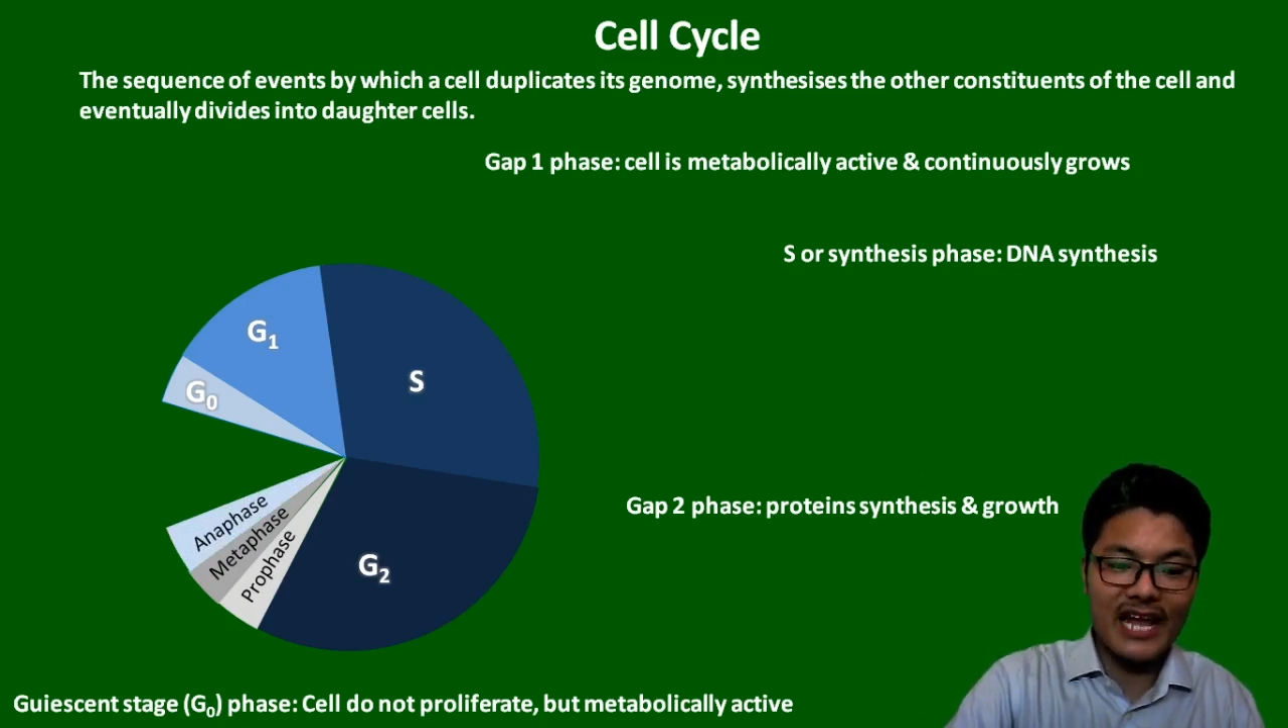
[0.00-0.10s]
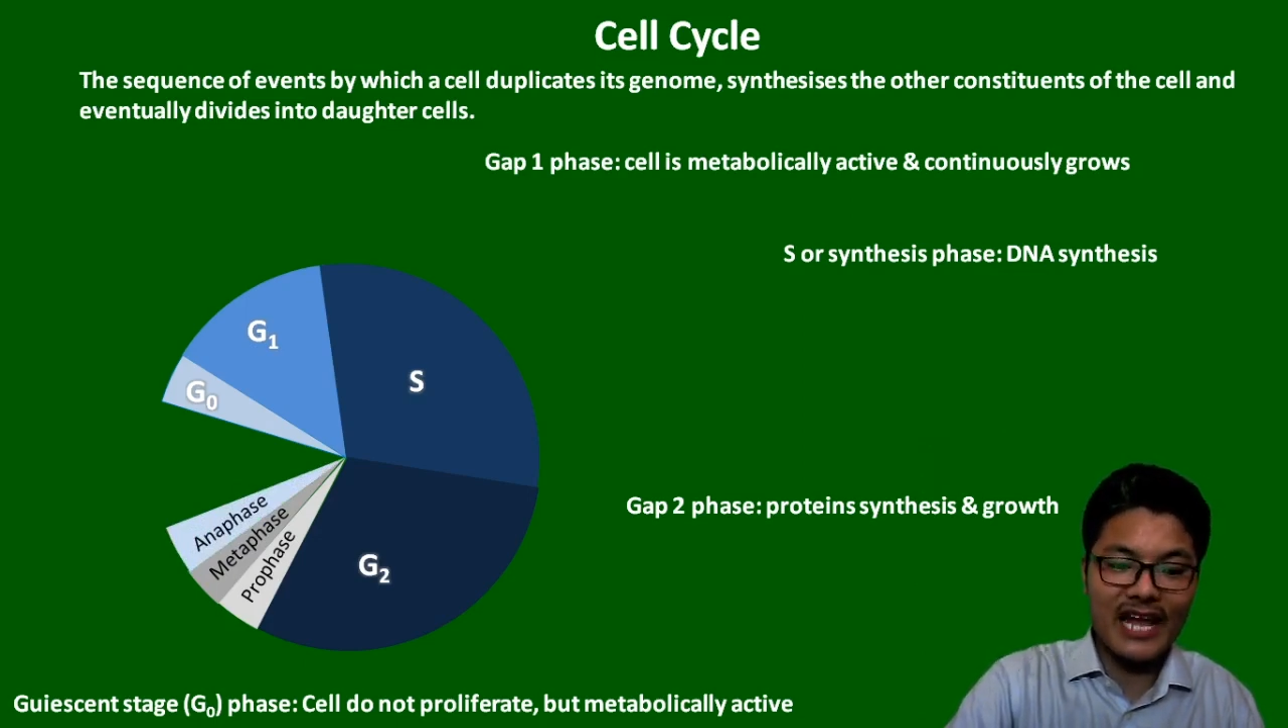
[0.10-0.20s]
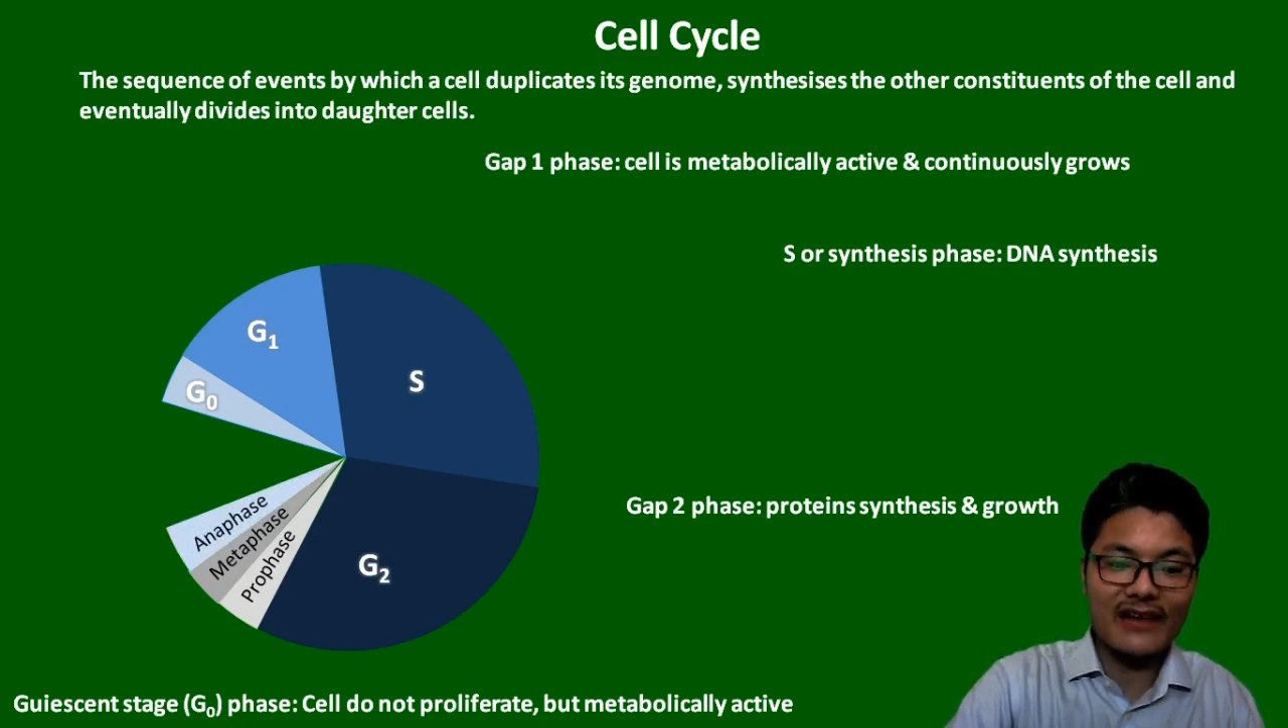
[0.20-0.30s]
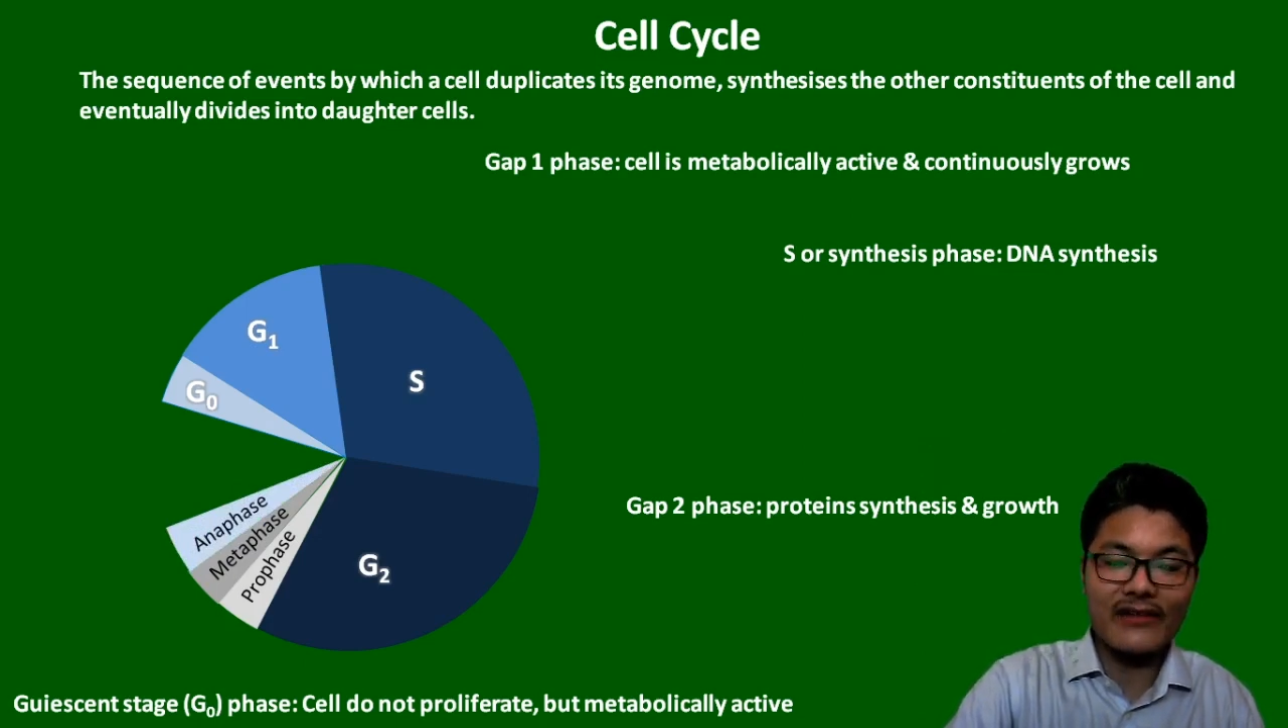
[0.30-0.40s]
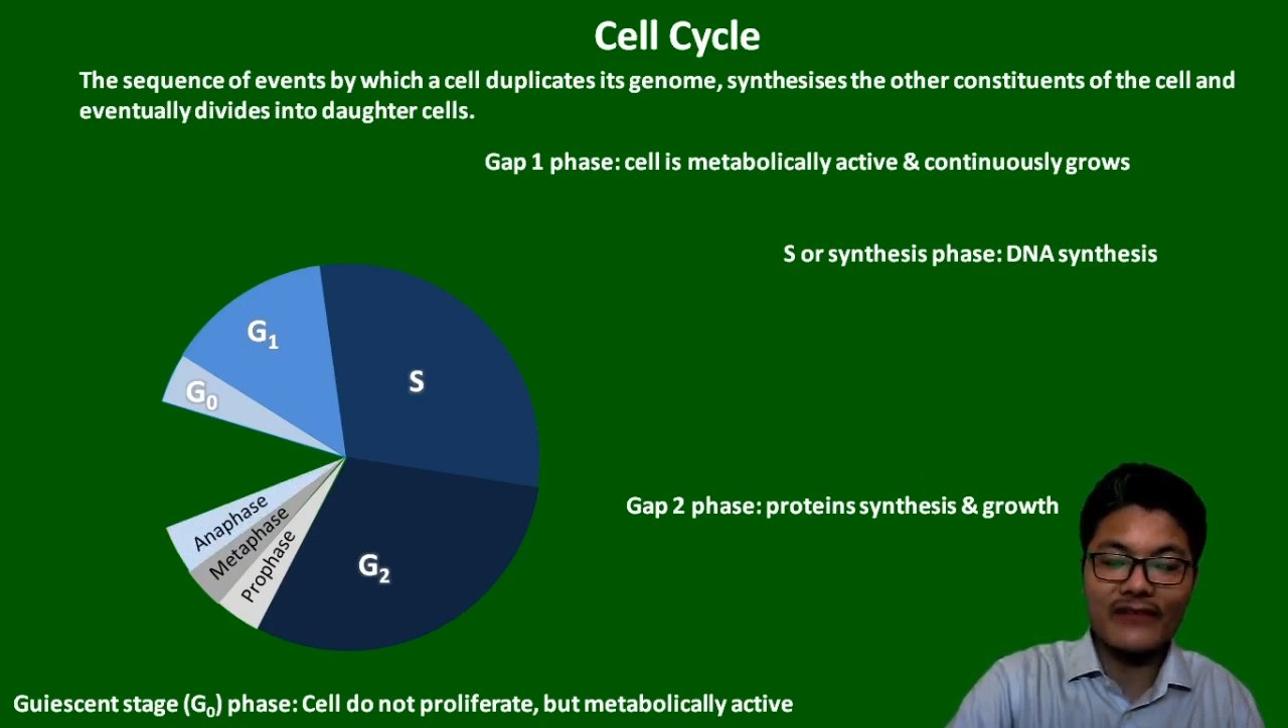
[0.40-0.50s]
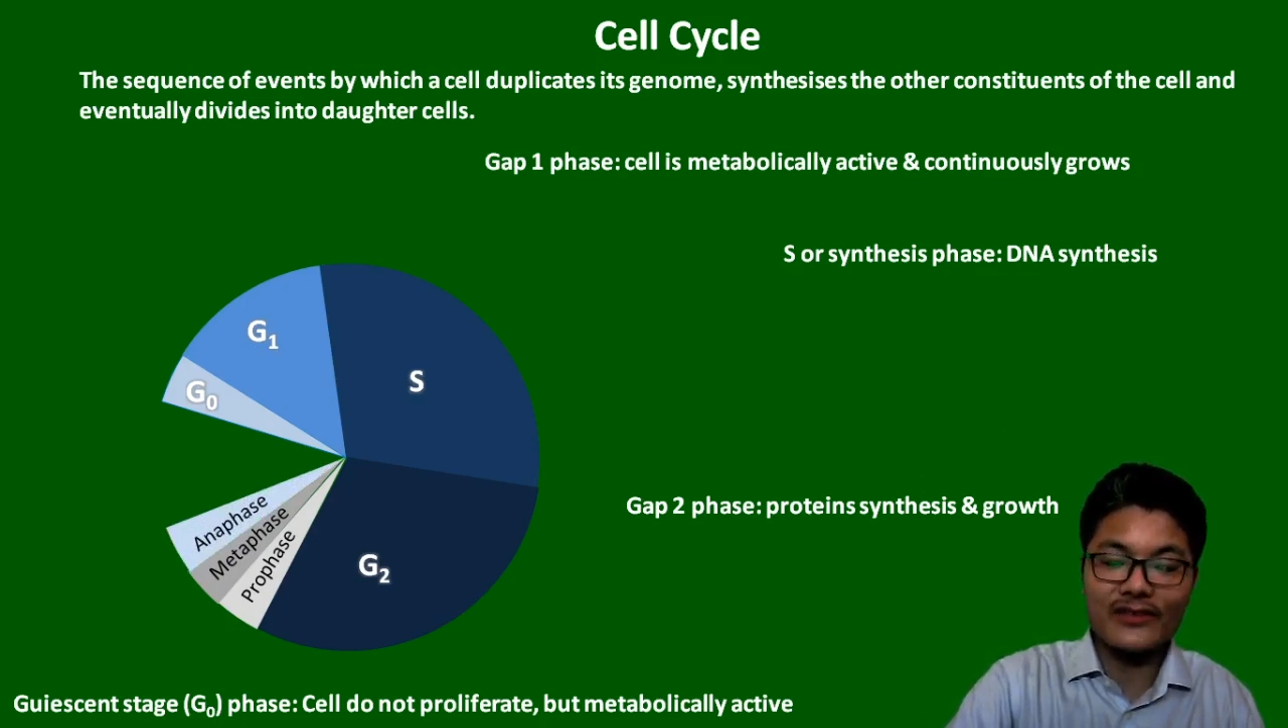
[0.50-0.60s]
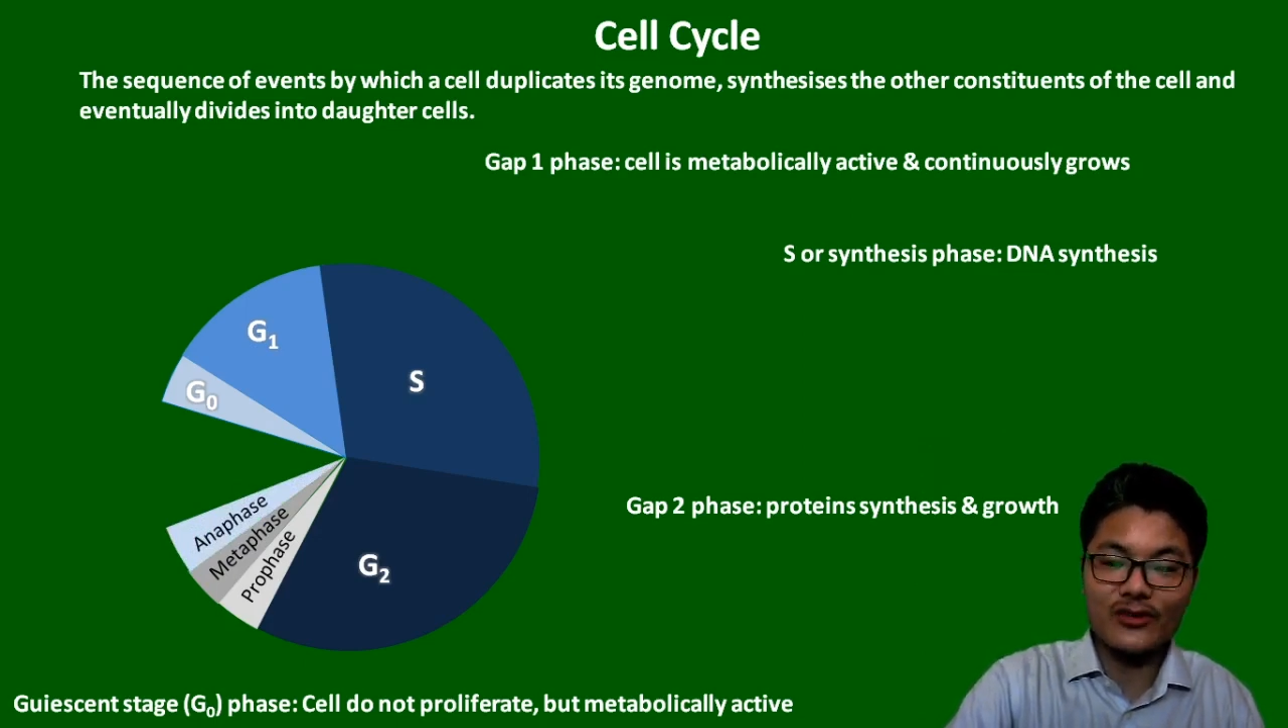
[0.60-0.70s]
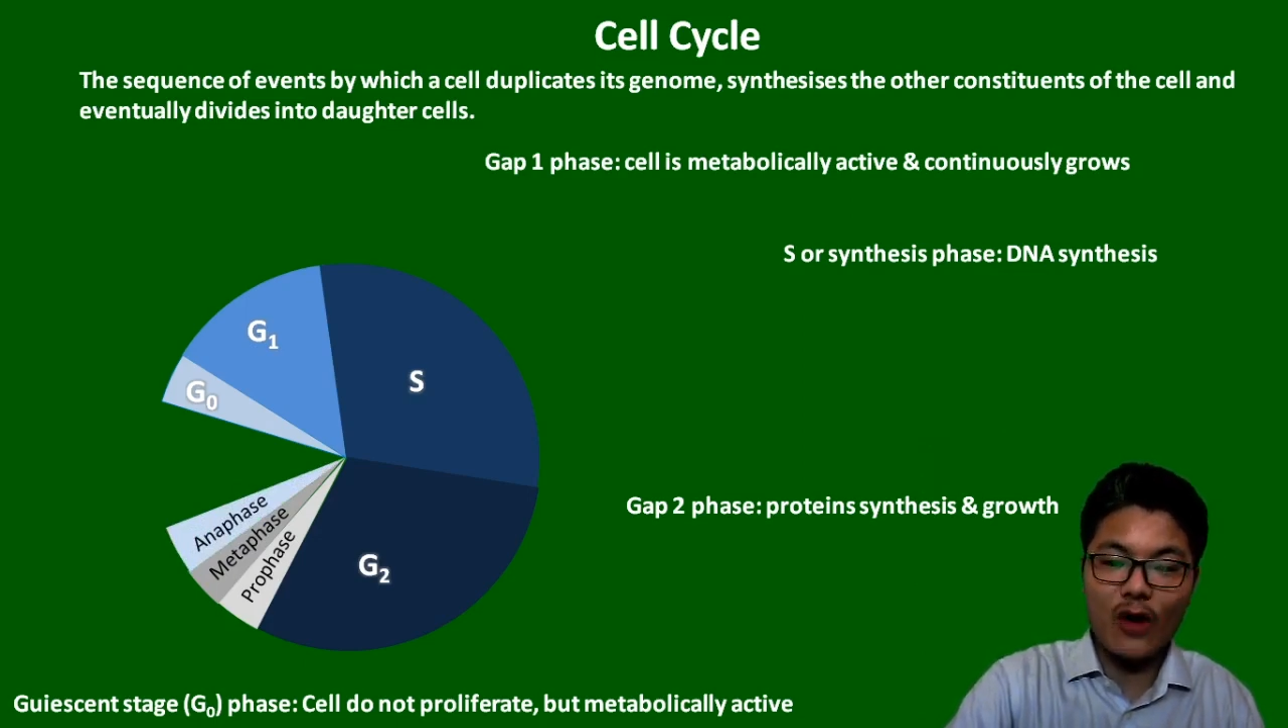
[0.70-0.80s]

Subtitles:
Ana refers to